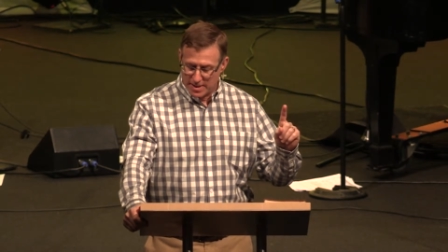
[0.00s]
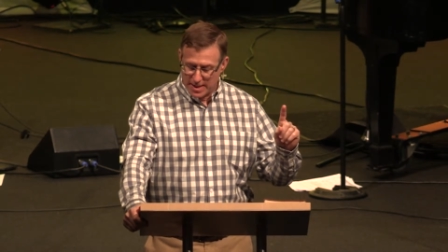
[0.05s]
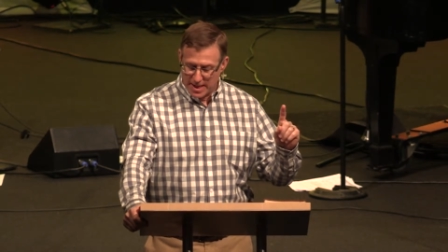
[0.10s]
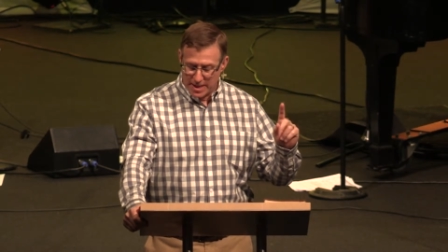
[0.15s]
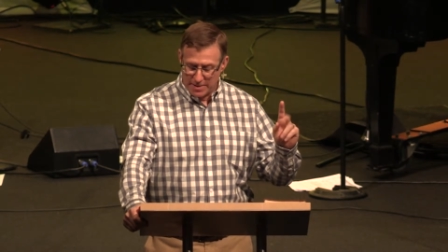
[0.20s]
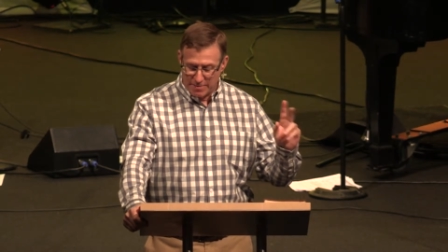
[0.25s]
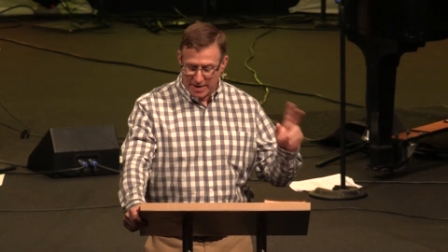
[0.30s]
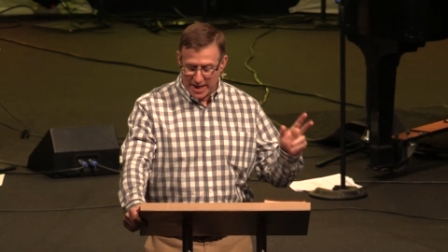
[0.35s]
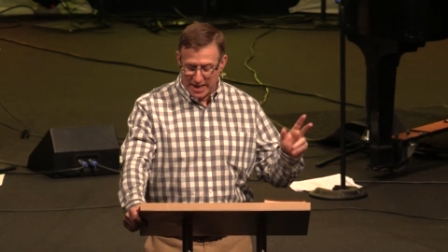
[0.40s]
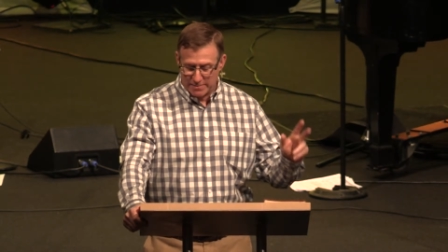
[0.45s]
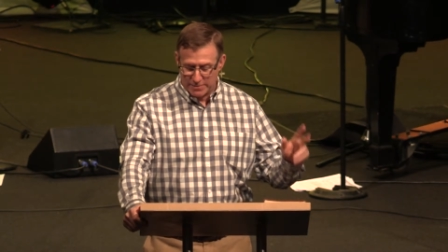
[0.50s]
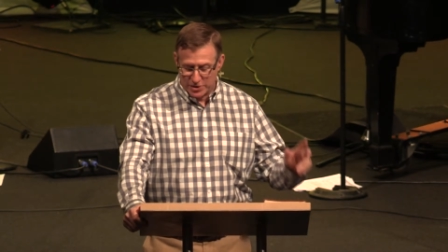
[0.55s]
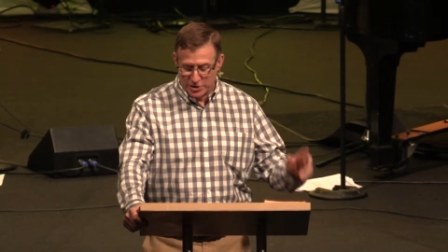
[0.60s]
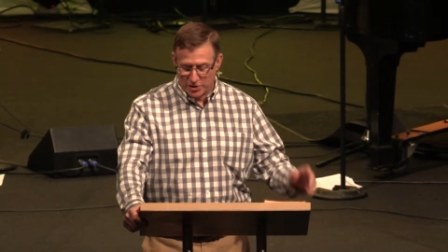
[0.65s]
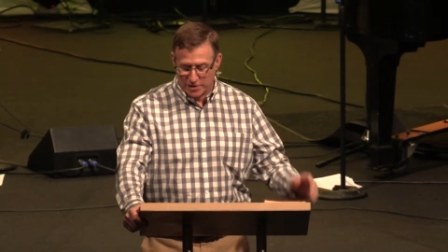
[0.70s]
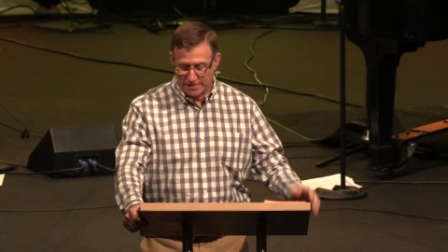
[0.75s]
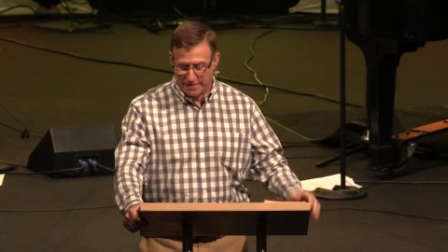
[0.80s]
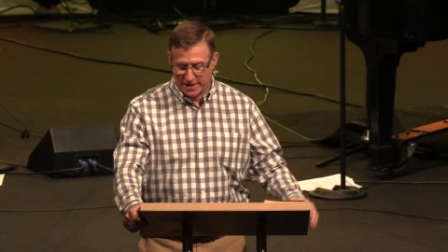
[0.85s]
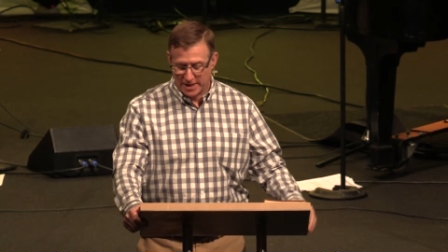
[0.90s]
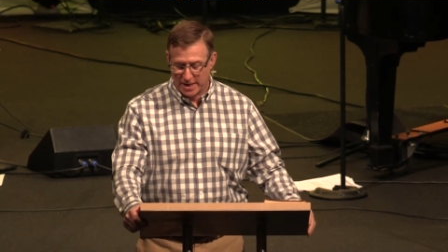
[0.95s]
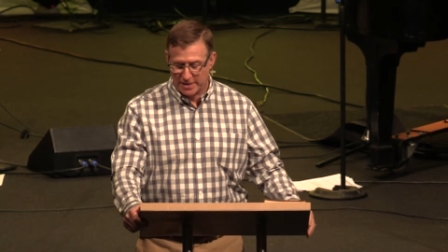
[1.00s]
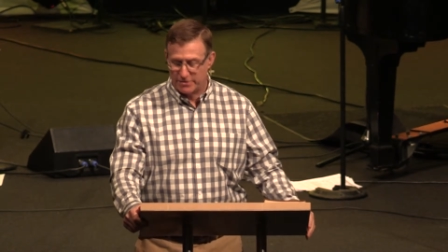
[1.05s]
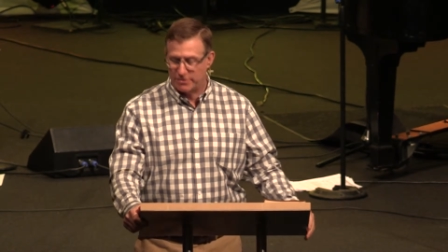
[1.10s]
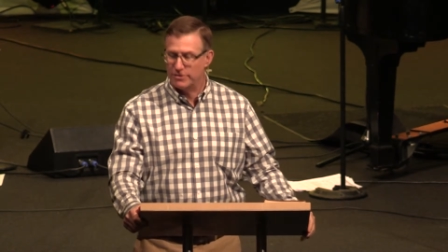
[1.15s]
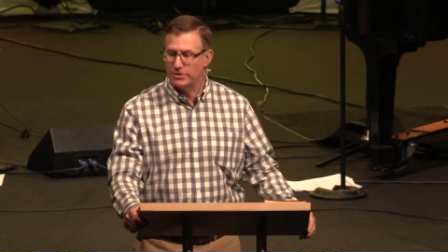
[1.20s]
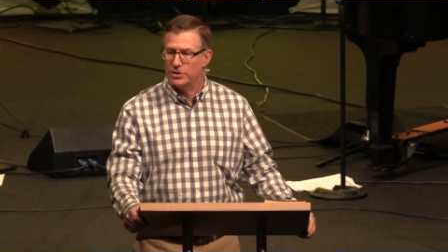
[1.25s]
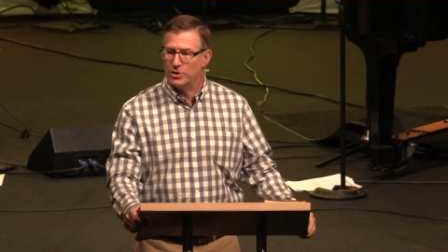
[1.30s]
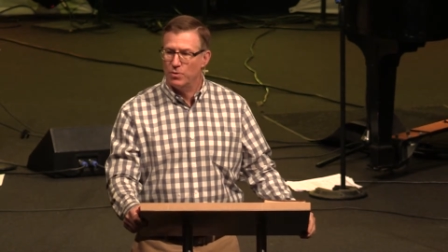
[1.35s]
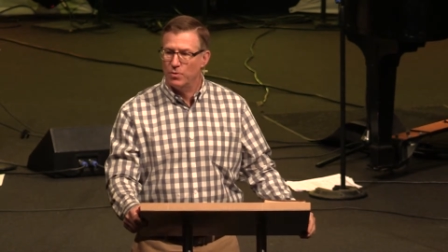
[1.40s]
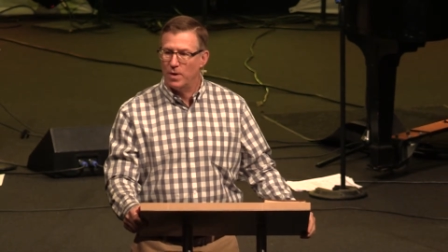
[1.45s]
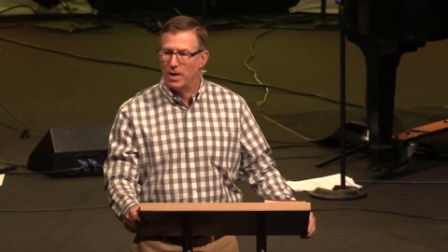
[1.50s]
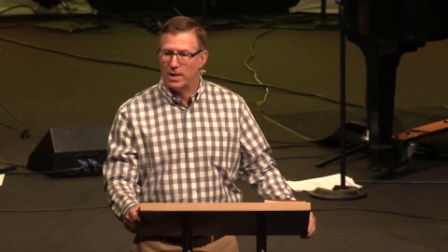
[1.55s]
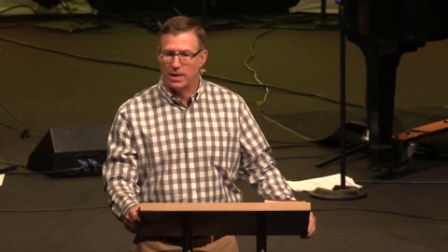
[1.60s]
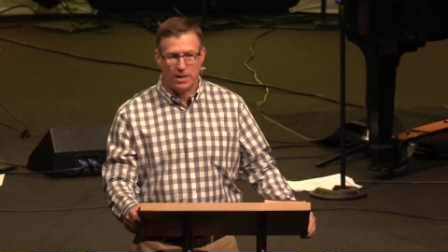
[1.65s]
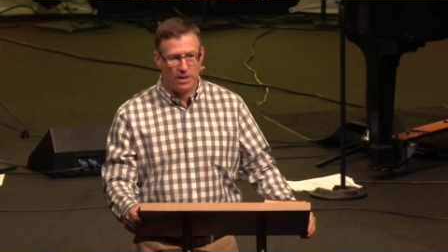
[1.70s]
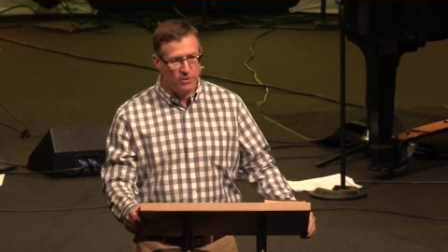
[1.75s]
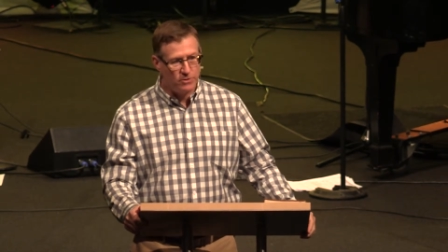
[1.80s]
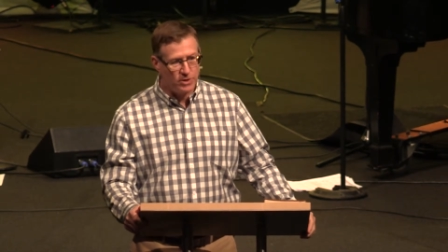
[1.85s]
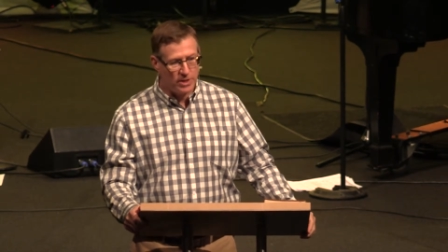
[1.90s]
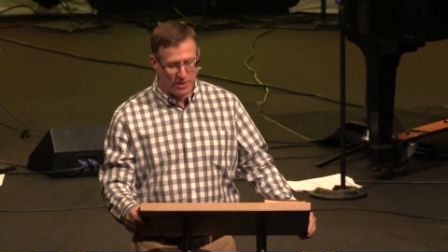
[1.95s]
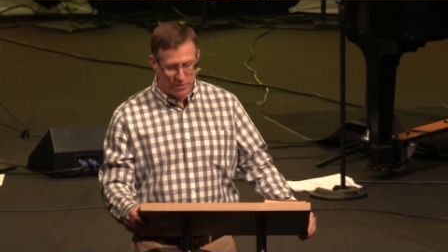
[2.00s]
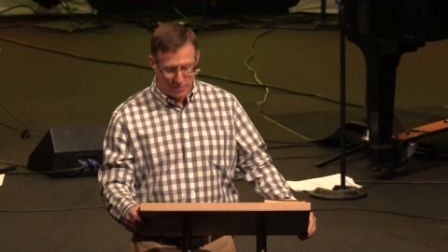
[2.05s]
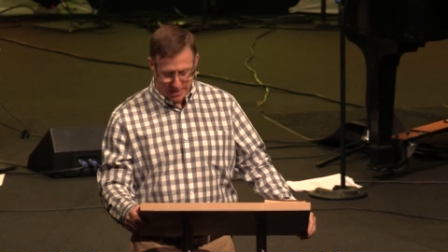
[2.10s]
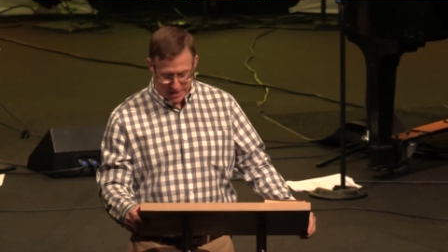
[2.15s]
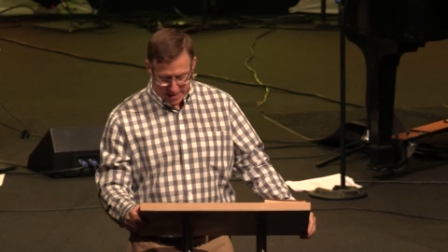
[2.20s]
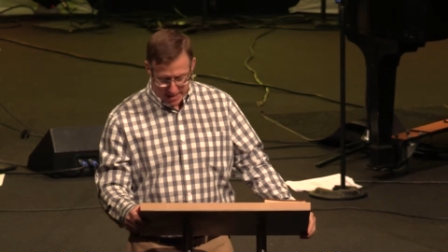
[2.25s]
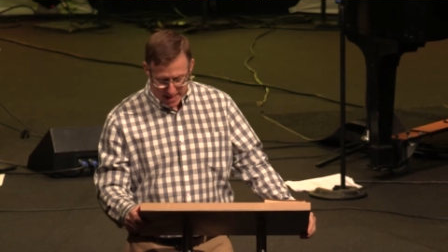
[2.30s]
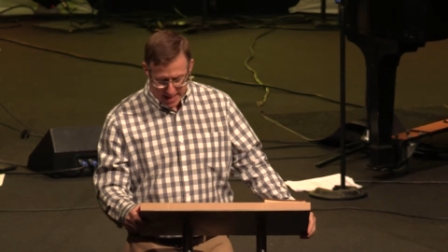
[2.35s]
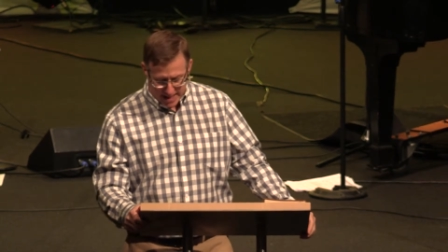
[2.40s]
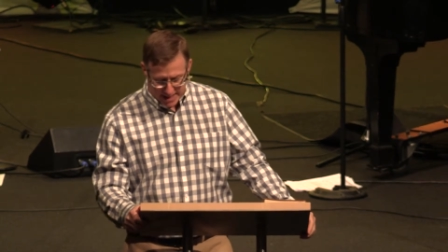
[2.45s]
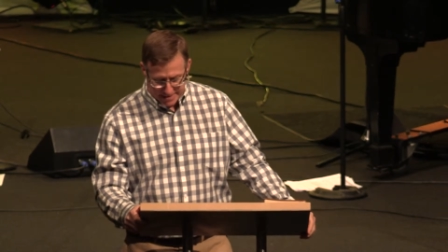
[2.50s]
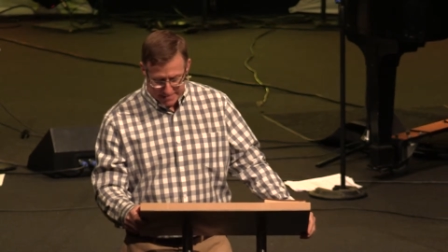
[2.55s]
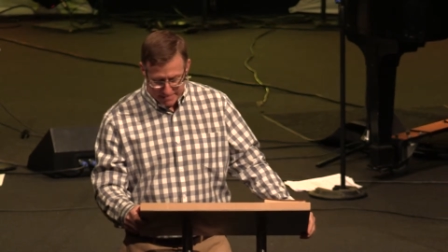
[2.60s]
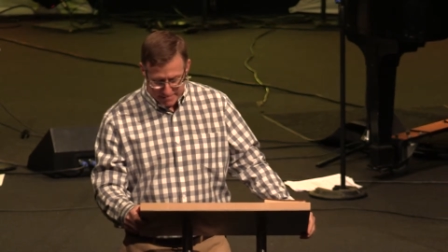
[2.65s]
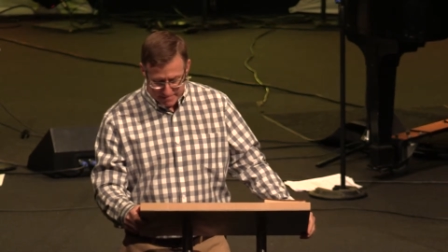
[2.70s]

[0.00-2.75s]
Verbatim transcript: and by observing others who walk closely with God,